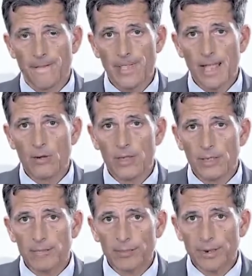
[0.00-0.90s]
Now,
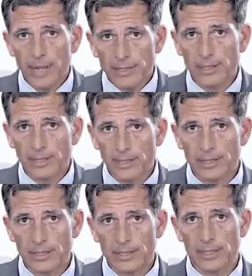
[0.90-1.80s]
in
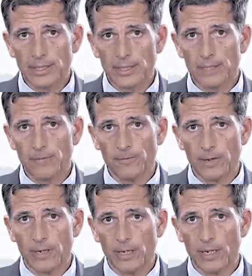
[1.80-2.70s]
practice, this is not very